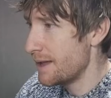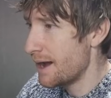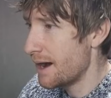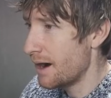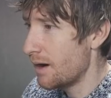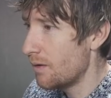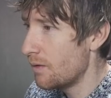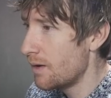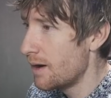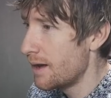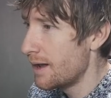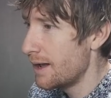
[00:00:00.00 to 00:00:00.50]

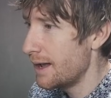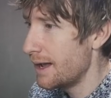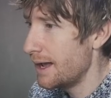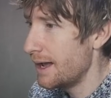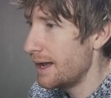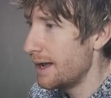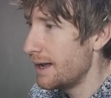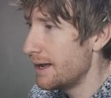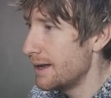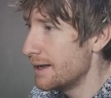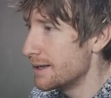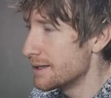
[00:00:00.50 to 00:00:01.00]
now
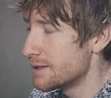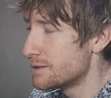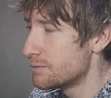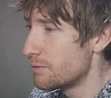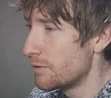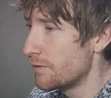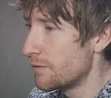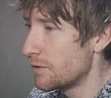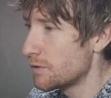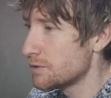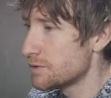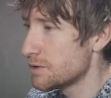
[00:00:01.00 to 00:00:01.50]
is
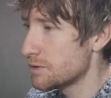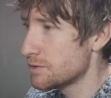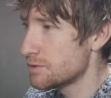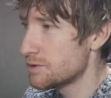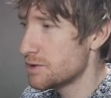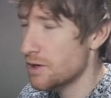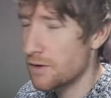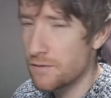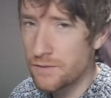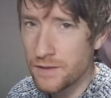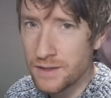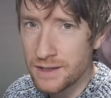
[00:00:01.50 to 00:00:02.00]
we've also
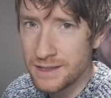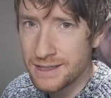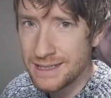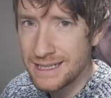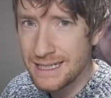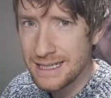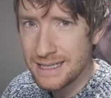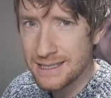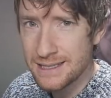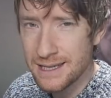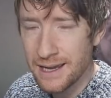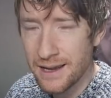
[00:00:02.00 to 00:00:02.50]
softened the
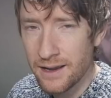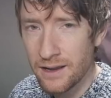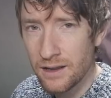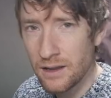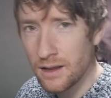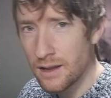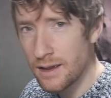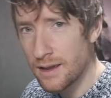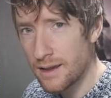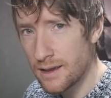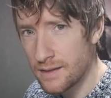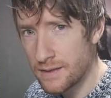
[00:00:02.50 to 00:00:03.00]

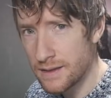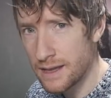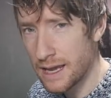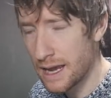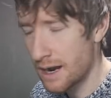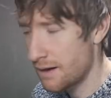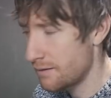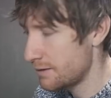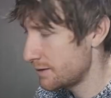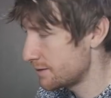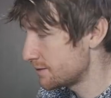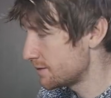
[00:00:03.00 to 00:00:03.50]
detail in the
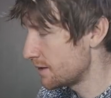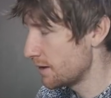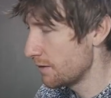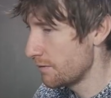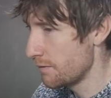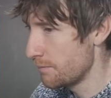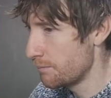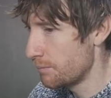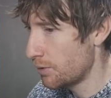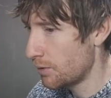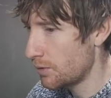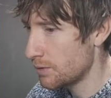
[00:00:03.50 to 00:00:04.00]
areas that are
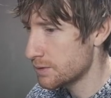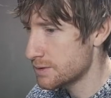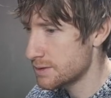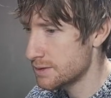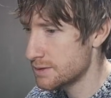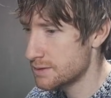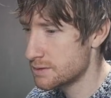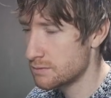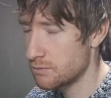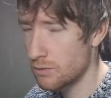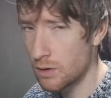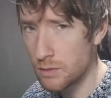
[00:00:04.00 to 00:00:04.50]

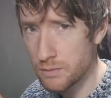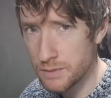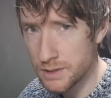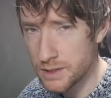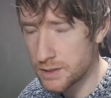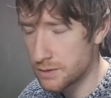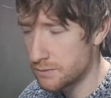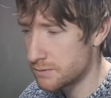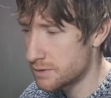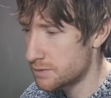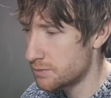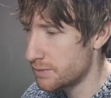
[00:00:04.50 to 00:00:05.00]
important. So what we
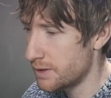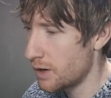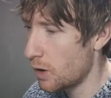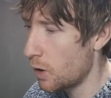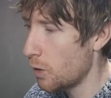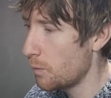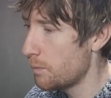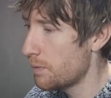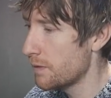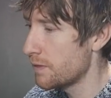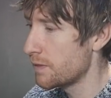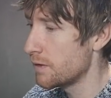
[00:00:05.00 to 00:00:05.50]
do is we
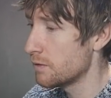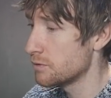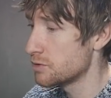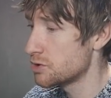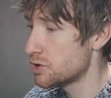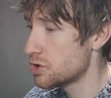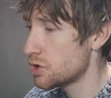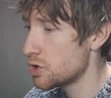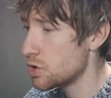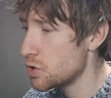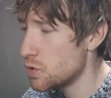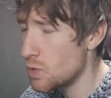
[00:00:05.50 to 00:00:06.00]
open those
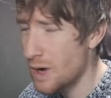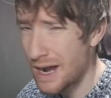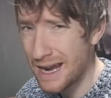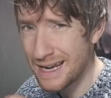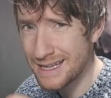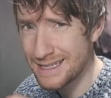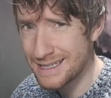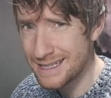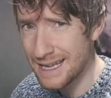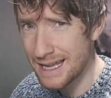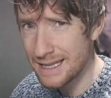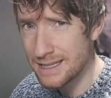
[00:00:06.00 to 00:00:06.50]
two
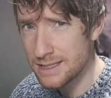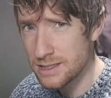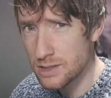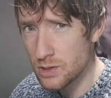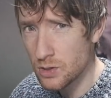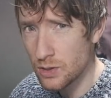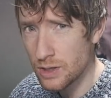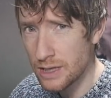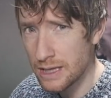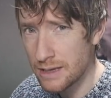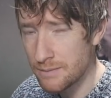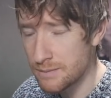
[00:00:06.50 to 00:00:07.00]

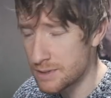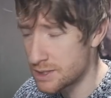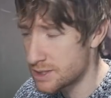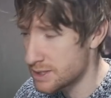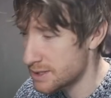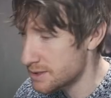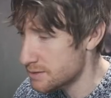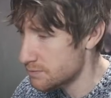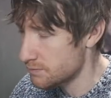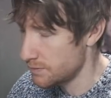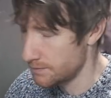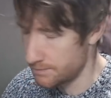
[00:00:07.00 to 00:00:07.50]
identical
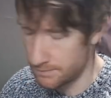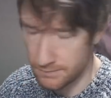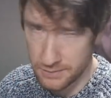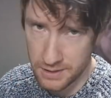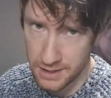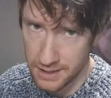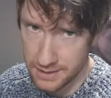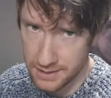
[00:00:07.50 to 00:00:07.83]
images, with the